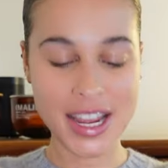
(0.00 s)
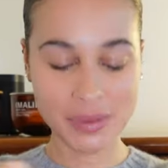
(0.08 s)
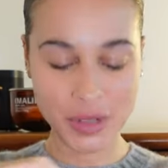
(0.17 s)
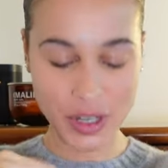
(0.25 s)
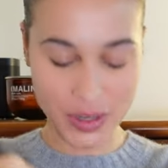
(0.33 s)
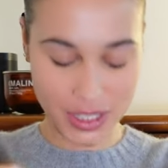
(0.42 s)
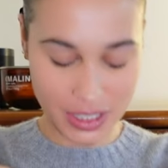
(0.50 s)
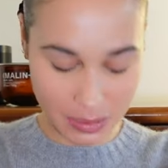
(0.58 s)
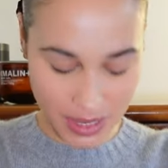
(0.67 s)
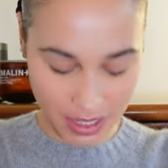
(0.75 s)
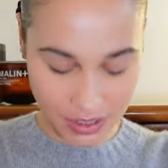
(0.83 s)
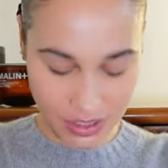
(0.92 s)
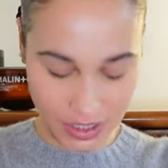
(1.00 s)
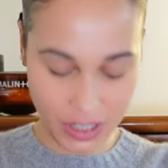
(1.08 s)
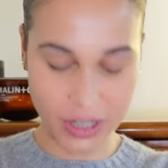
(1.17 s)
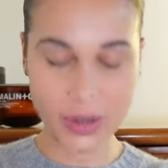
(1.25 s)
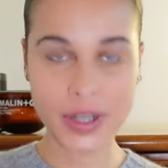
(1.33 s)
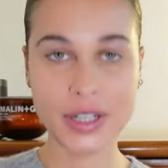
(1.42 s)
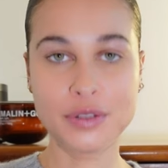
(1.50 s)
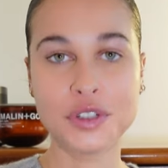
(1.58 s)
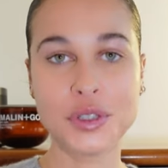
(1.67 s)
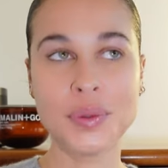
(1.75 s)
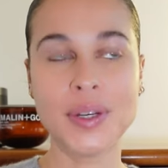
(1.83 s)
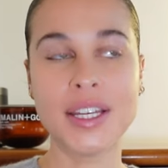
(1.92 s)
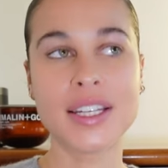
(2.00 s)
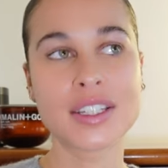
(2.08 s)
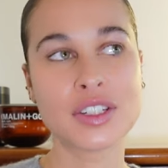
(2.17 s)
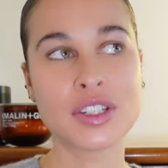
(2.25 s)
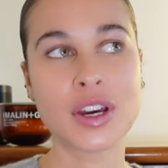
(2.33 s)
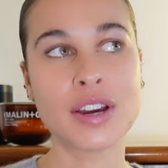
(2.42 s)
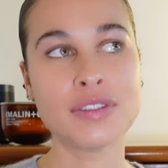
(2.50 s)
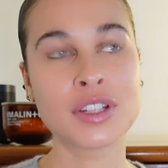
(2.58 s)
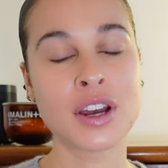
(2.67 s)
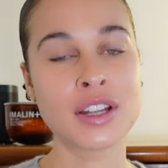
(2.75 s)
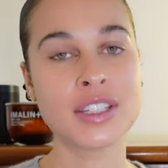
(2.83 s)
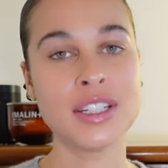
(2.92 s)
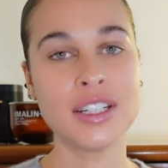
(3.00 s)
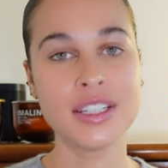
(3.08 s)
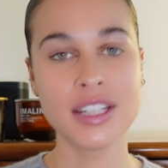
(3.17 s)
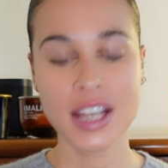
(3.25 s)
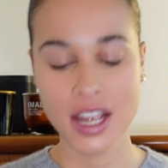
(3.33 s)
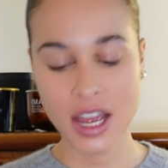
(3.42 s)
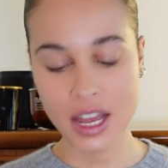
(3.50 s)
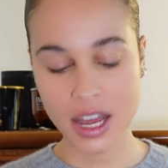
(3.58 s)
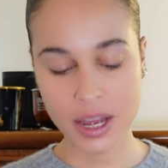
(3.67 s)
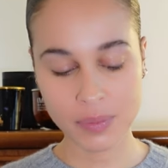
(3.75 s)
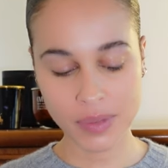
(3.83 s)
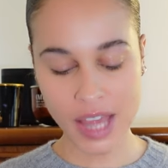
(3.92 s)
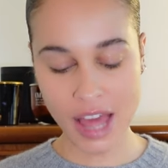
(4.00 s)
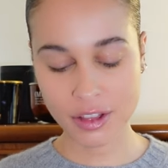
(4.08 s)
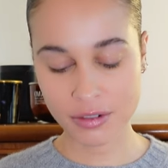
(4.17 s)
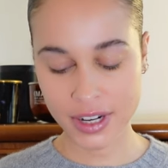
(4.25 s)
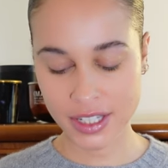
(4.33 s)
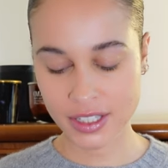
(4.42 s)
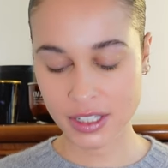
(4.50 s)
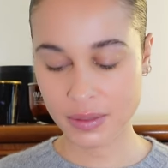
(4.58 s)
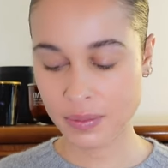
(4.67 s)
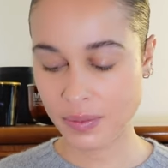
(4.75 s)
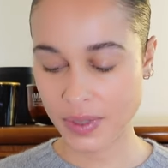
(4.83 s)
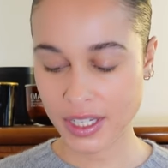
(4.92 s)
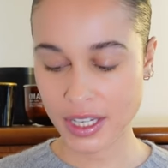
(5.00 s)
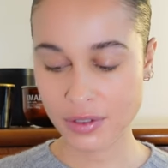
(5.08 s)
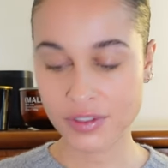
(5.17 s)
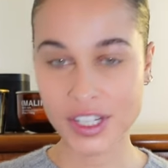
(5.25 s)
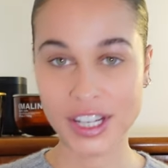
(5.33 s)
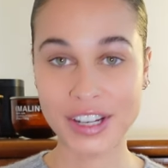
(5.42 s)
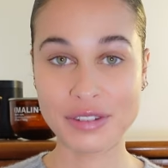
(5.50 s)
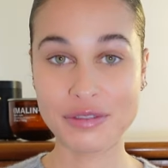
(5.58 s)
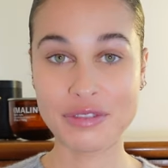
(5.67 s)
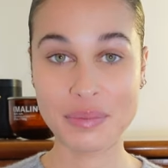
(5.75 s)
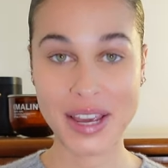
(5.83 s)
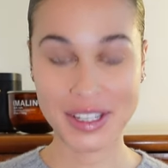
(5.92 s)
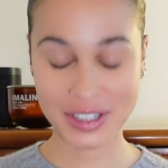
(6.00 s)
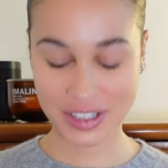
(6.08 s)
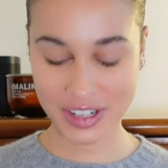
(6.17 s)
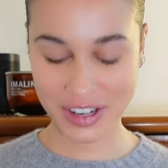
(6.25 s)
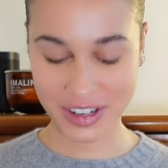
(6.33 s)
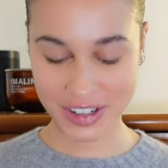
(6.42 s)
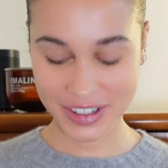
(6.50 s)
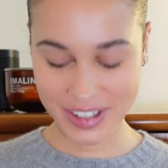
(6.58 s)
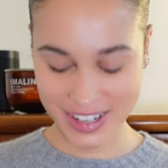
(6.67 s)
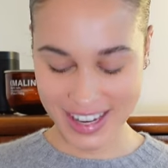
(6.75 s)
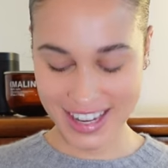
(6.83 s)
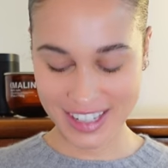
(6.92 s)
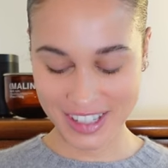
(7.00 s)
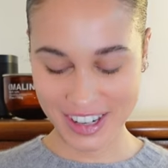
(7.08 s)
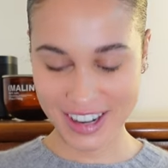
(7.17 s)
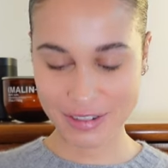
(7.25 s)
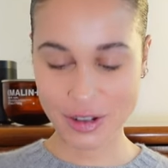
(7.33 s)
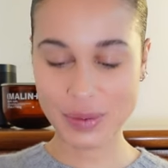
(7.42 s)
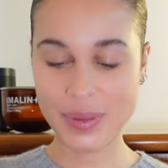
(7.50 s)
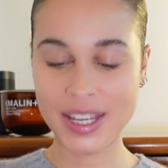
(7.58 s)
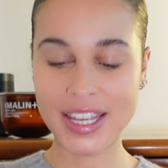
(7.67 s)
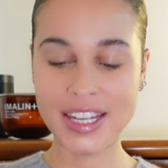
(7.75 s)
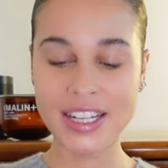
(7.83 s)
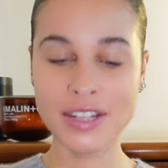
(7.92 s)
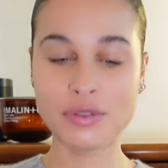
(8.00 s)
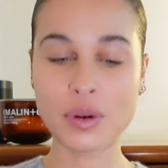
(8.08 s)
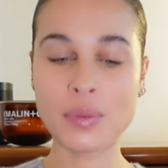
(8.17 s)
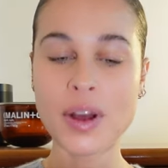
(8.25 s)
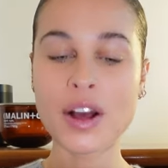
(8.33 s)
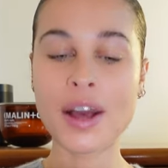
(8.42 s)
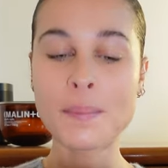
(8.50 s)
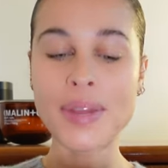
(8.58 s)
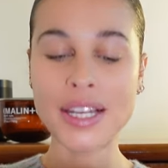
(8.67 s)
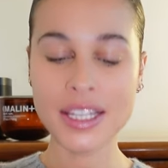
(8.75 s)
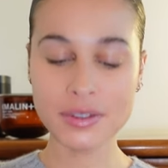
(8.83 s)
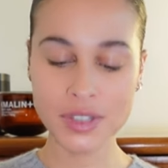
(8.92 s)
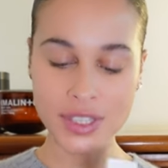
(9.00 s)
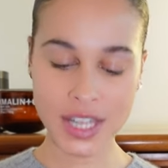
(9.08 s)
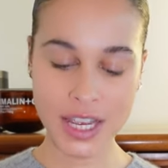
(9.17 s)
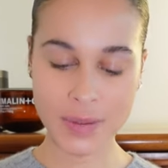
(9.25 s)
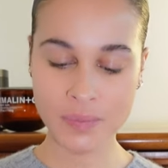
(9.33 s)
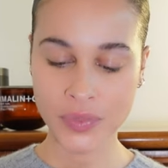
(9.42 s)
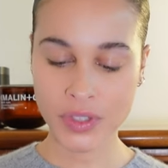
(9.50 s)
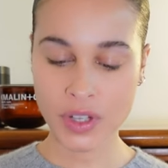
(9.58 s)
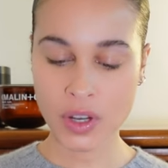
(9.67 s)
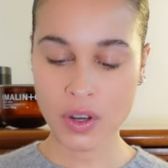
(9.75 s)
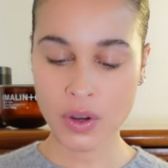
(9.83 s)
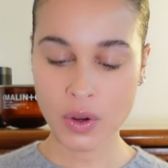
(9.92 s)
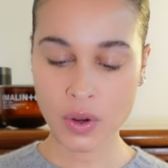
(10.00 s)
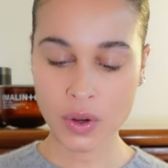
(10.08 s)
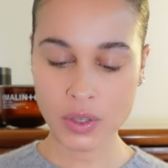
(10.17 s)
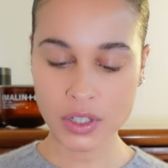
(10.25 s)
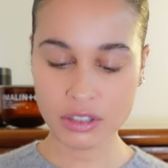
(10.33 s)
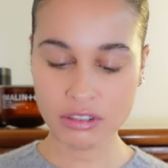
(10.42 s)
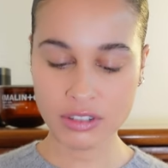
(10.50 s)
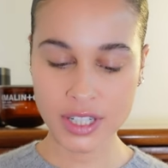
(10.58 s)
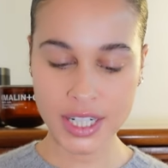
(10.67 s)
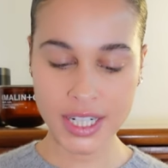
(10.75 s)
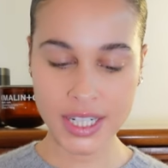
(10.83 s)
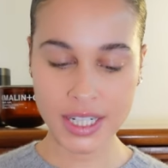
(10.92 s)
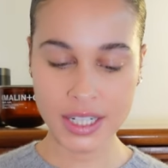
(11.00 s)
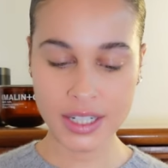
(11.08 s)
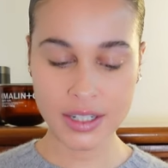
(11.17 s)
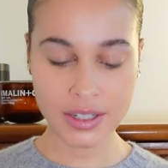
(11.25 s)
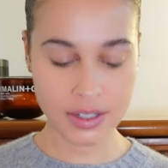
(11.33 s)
am going to Mexico in a few weeks, so I've started gathering some gifting for Mexico. So I've got a bikini from, I believe you say Osorie,